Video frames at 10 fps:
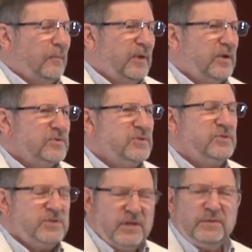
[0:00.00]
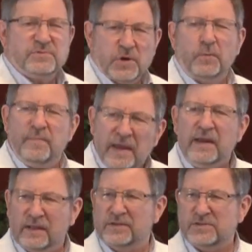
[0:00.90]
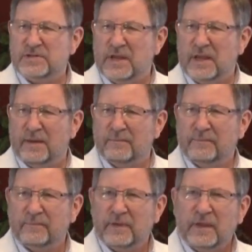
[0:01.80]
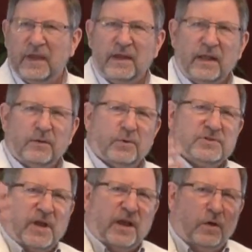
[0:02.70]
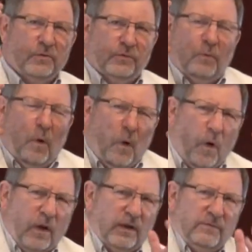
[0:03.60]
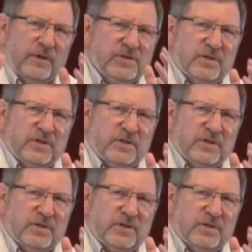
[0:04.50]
Because it seems so meaningless to him. In other words, I go through all of this